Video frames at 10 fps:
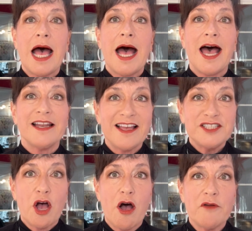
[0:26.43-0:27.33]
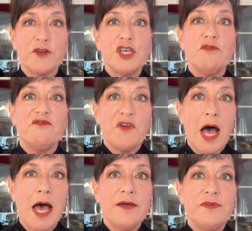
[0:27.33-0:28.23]
I'd like to offer you
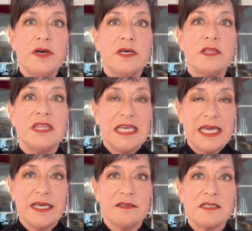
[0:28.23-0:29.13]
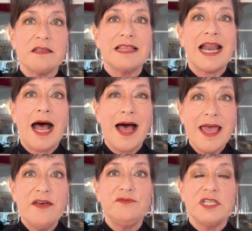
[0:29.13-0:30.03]
5 things that I
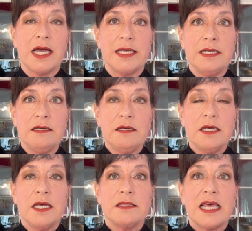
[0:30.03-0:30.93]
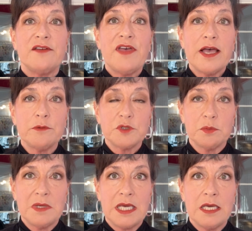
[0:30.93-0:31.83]
have done that have helped
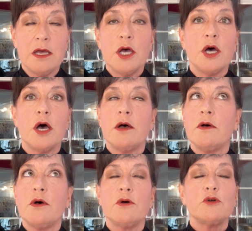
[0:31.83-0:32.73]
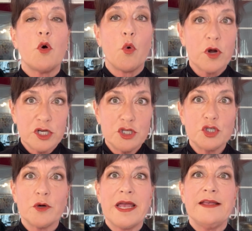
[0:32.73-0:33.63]
me
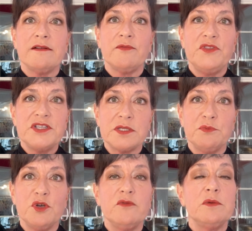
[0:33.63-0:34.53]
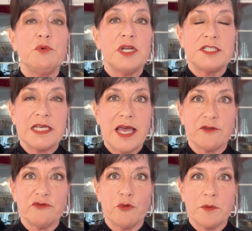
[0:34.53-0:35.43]
orchestrate this move and put it together
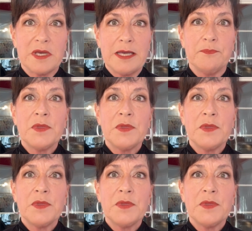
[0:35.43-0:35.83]
for me.